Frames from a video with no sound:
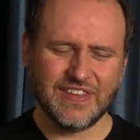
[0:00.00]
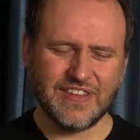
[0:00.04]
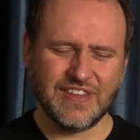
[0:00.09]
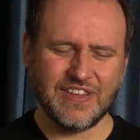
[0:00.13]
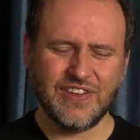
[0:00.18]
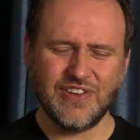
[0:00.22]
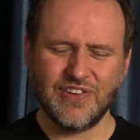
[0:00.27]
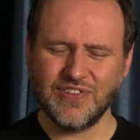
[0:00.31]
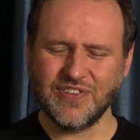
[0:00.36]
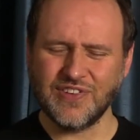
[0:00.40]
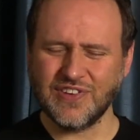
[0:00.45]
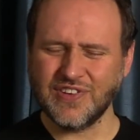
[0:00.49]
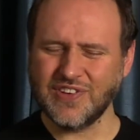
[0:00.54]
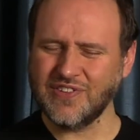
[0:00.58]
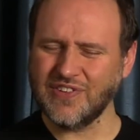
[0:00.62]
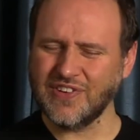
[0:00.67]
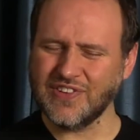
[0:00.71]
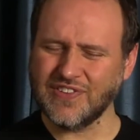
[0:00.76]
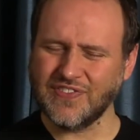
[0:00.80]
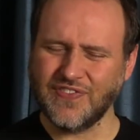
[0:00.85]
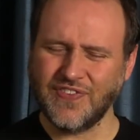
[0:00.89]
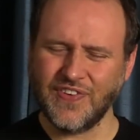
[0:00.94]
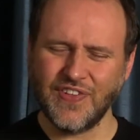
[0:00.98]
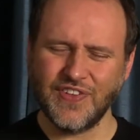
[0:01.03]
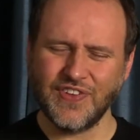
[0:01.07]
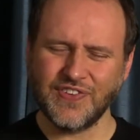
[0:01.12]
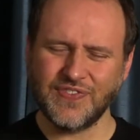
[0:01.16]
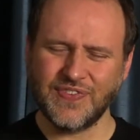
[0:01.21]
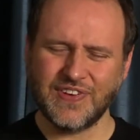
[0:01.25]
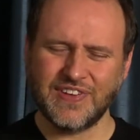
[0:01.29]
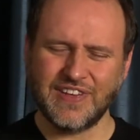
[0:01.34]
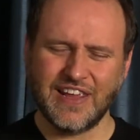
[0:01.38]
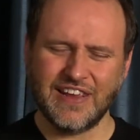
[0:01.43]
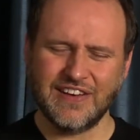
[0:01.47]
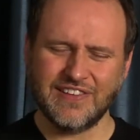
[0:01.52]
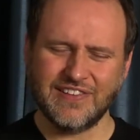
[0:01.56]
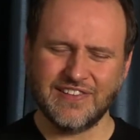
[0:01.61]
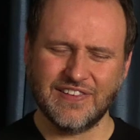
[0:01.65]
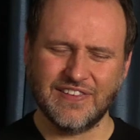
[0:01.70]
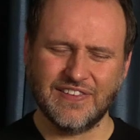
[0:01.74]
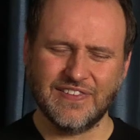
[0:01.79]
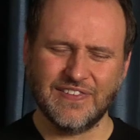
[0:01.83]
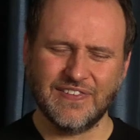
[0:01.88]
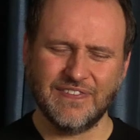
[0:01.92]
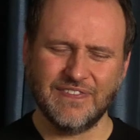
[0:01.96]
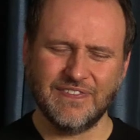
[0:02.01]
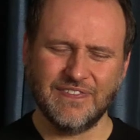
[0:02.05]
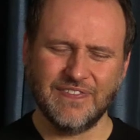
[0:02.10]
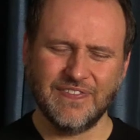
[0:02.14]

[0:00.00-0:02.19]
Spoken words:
Use it to its fullest potential.